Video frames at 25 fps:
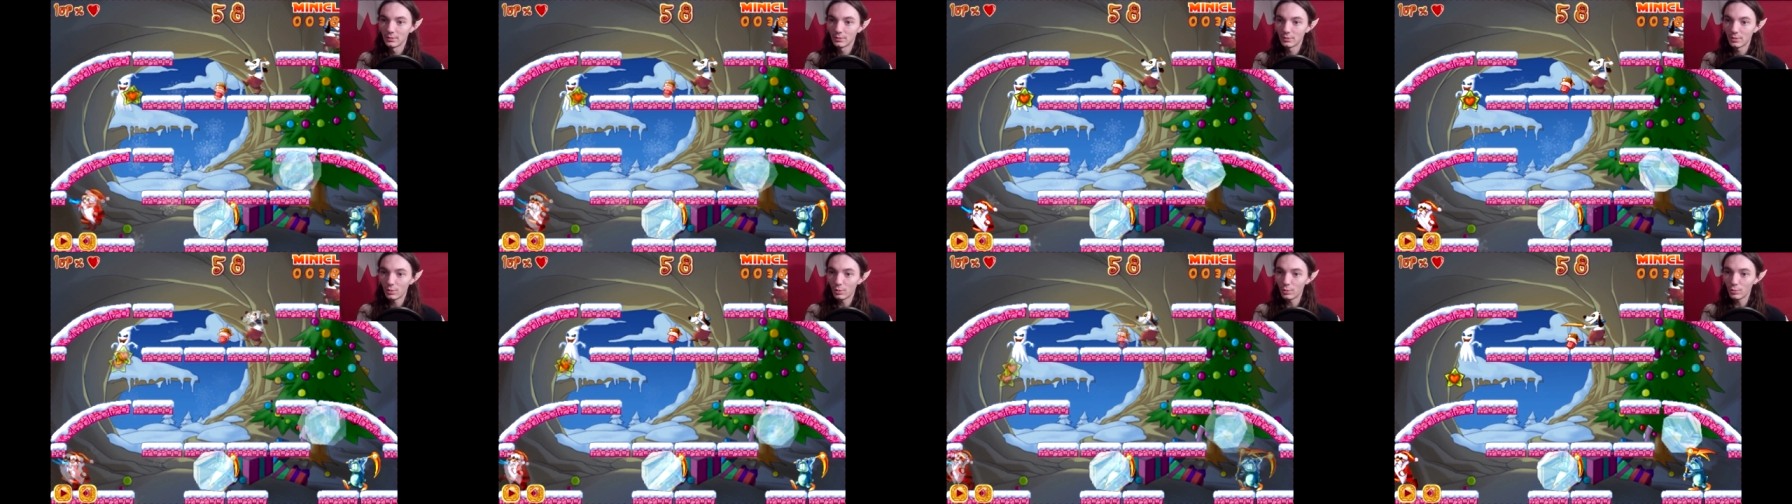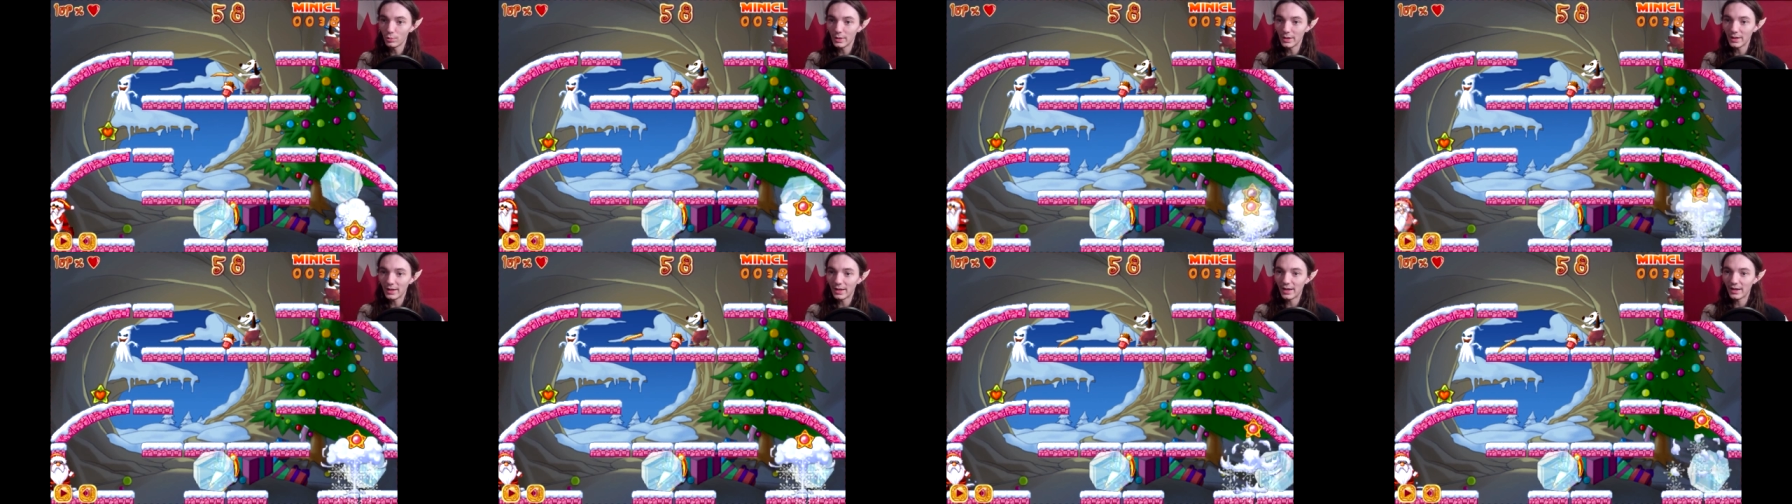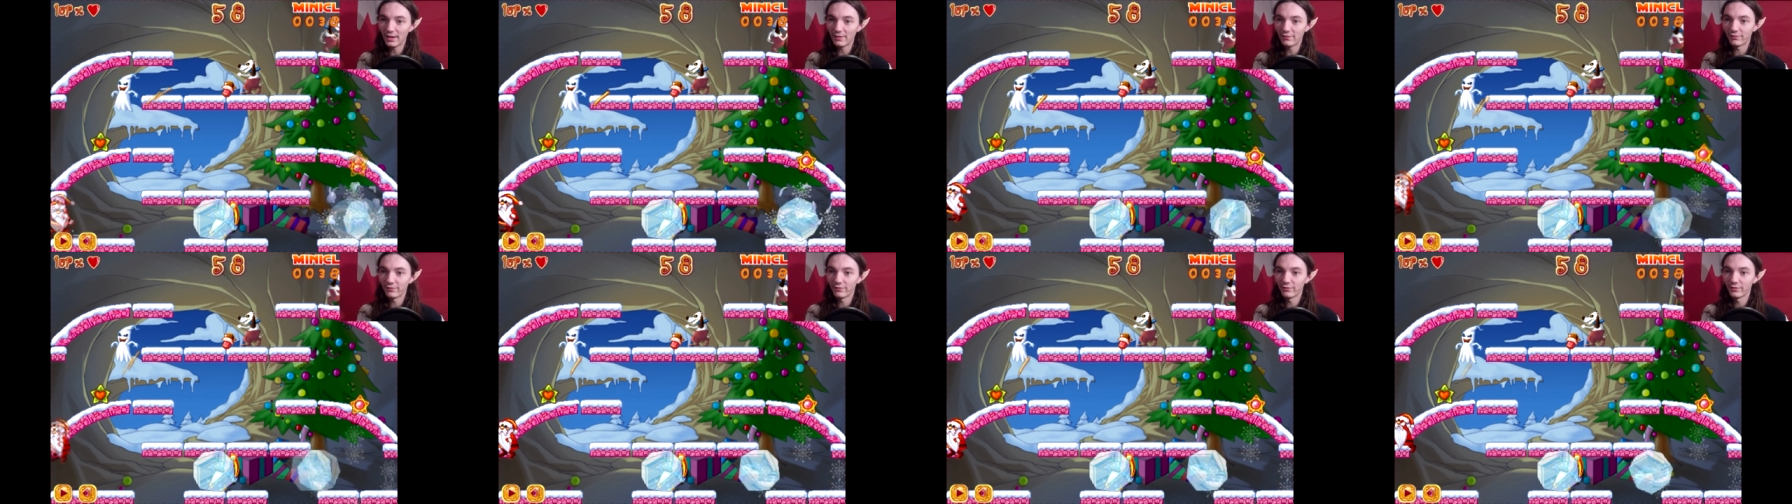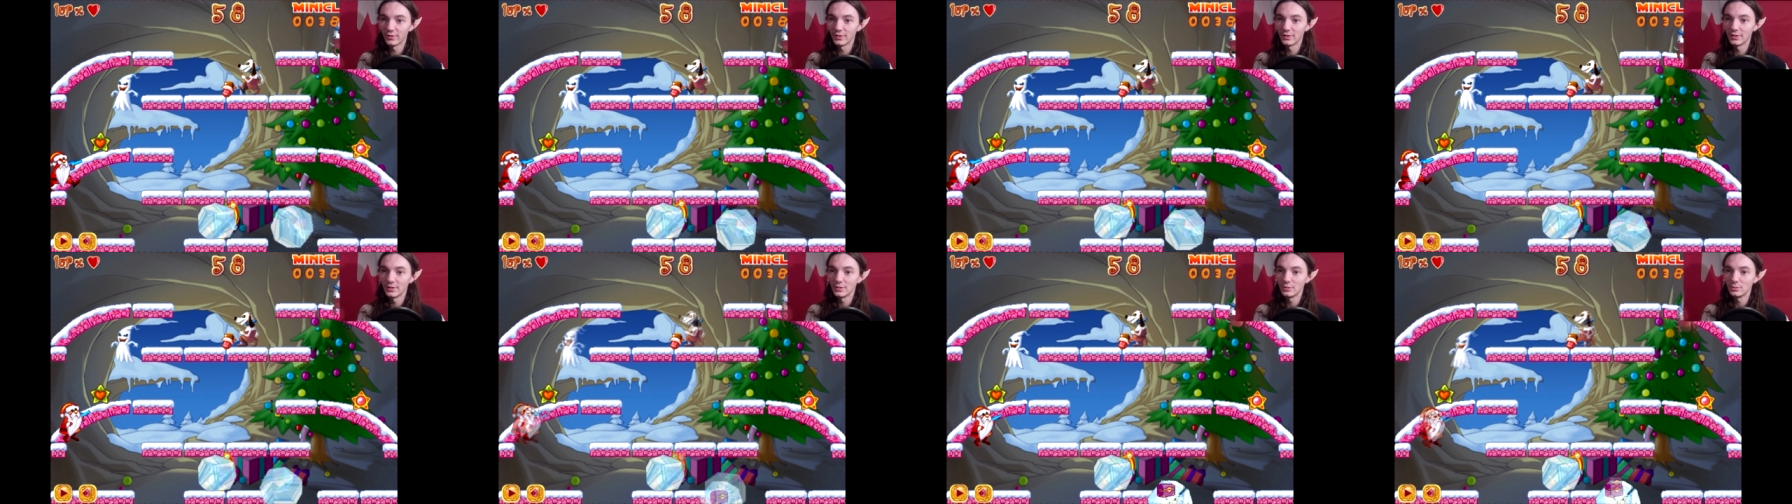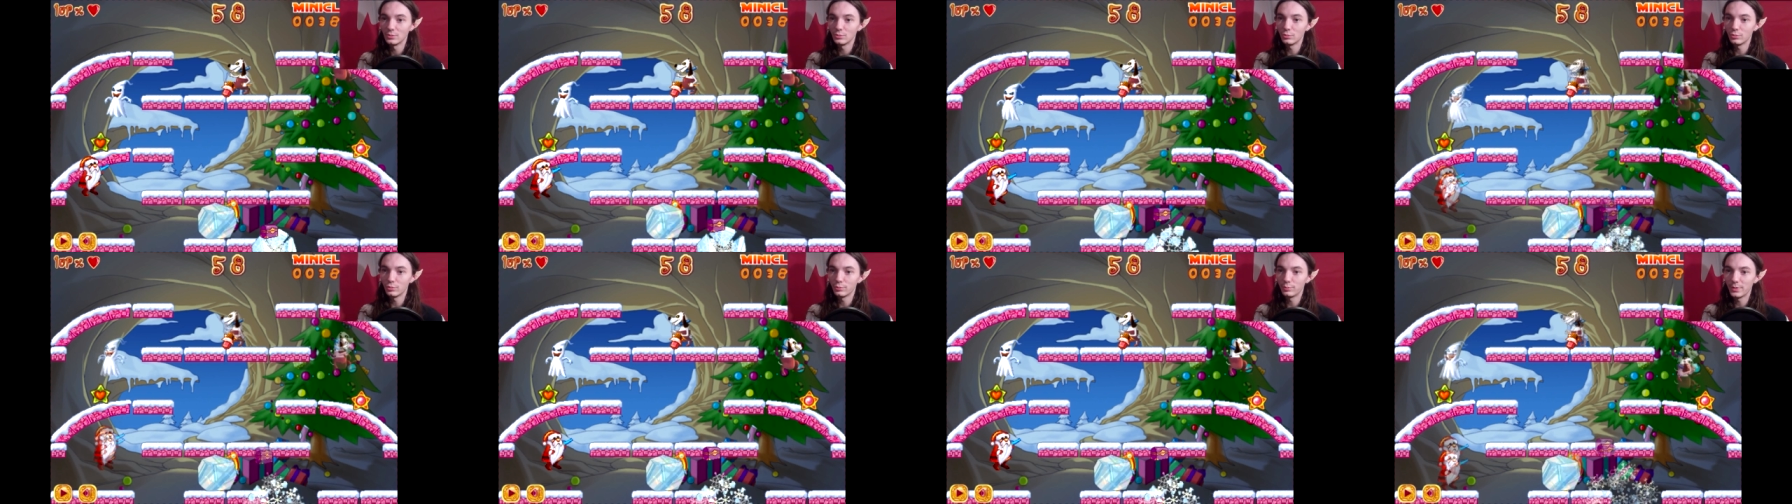Oh, a life!
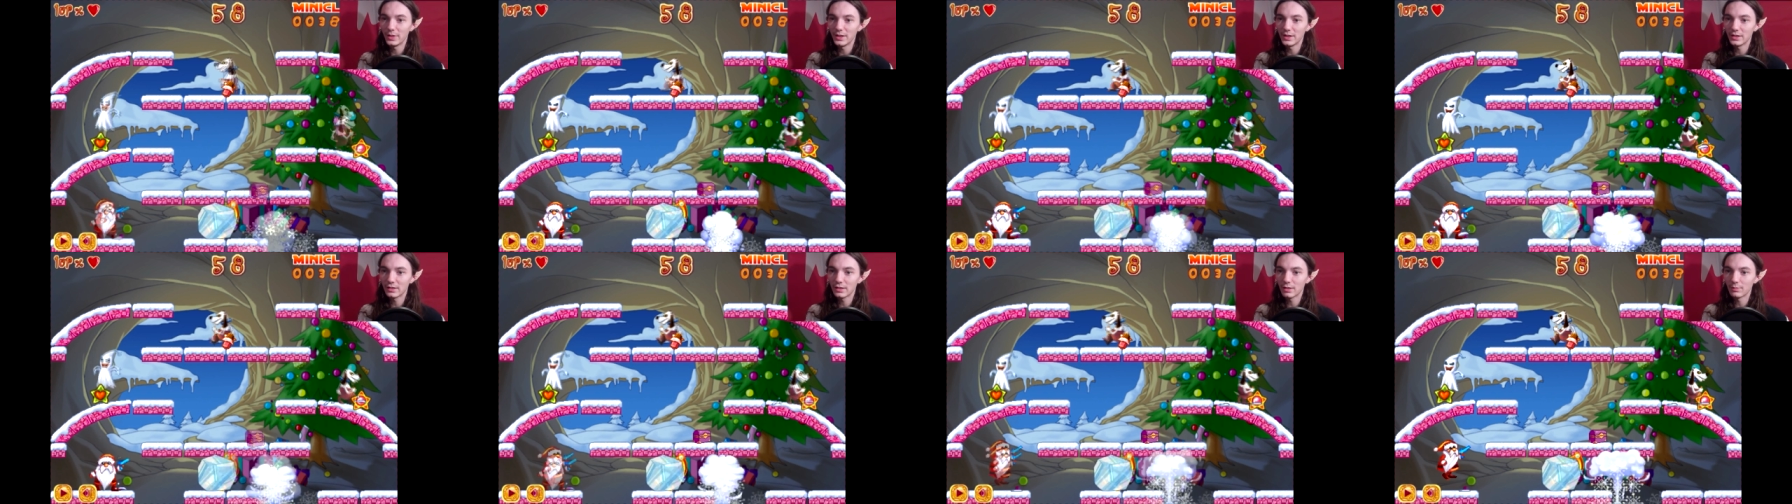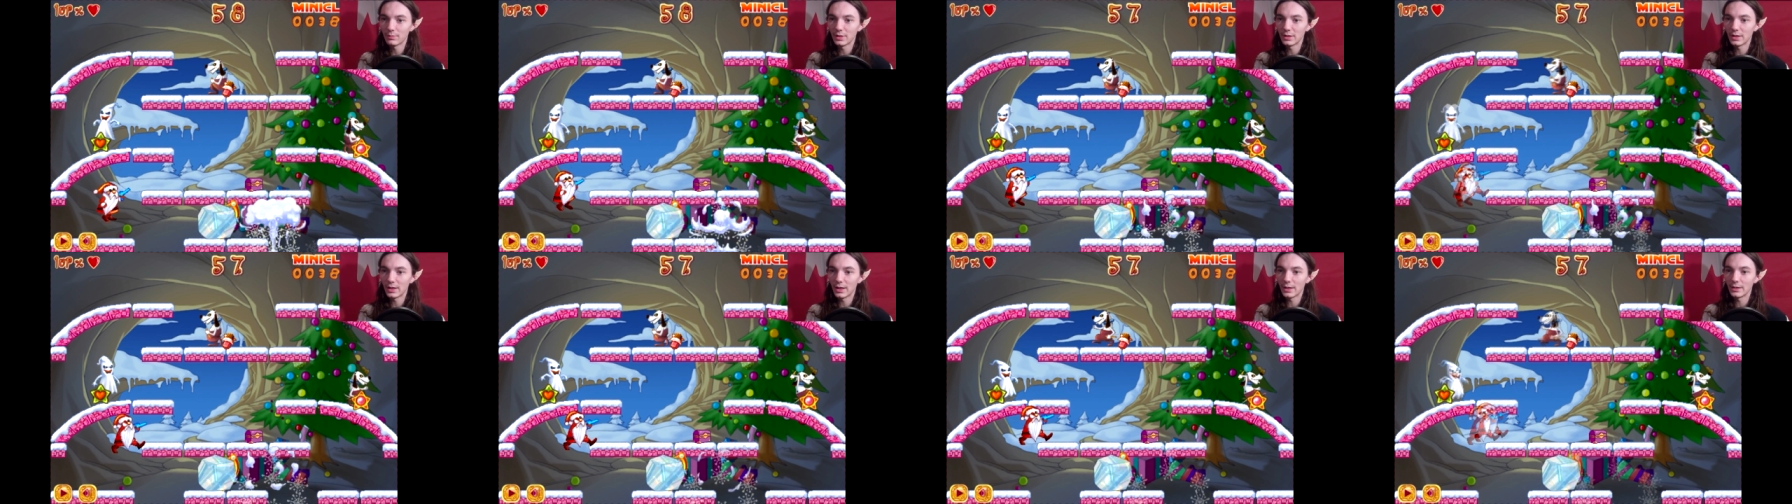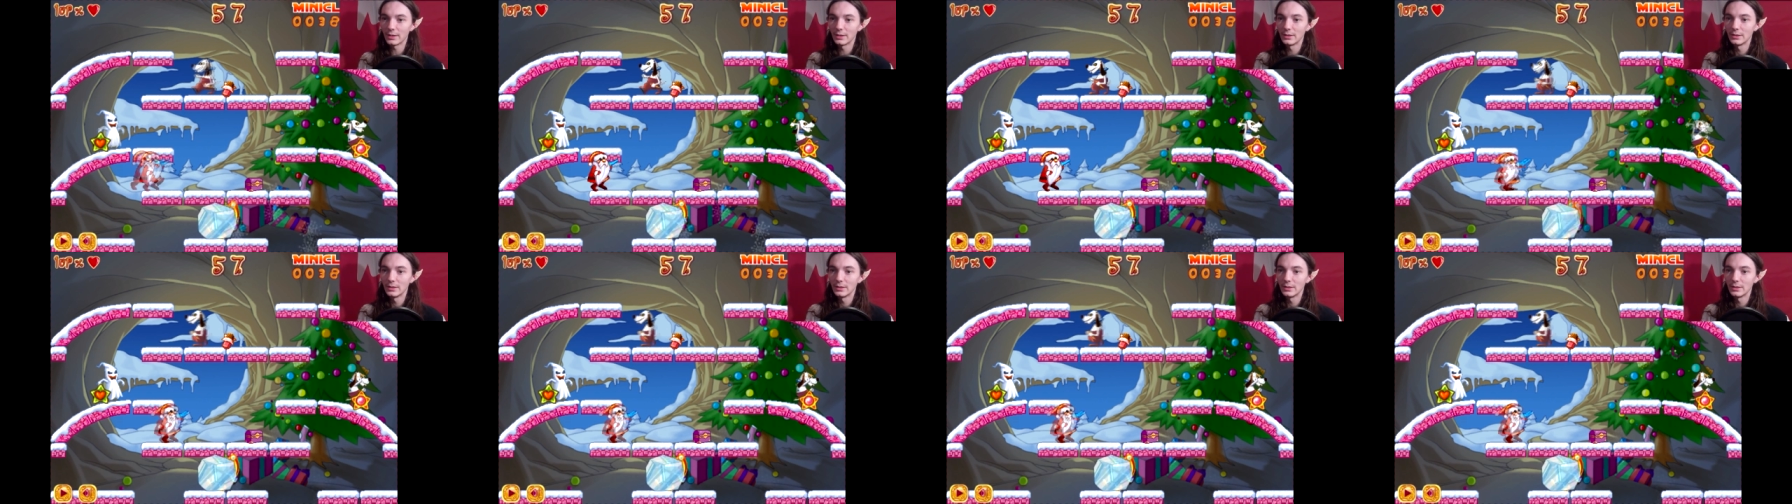Ooh, please give me that.